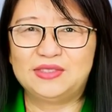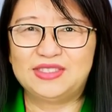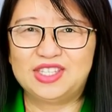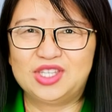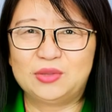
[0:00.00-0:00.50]

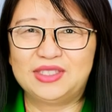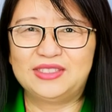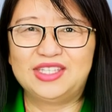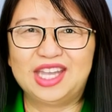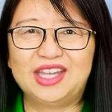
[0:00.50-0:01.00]
Visit
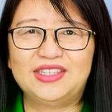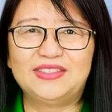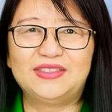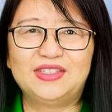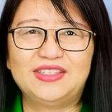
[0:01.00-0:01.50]

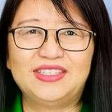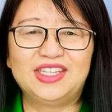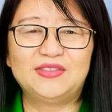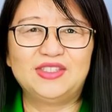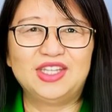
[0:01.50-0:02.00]

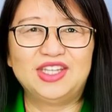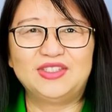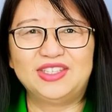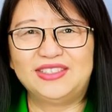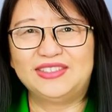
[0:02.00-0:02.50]

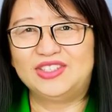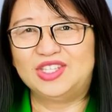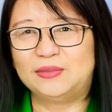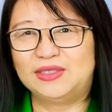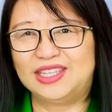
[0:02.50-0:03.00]

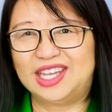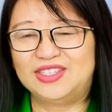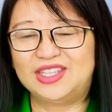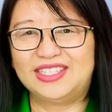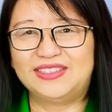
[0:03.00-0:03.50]

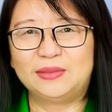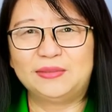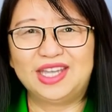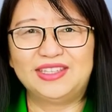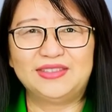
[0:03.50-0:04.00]
uscis.gov/citizenship/test
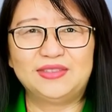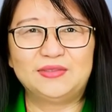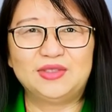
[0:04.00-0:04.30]
updates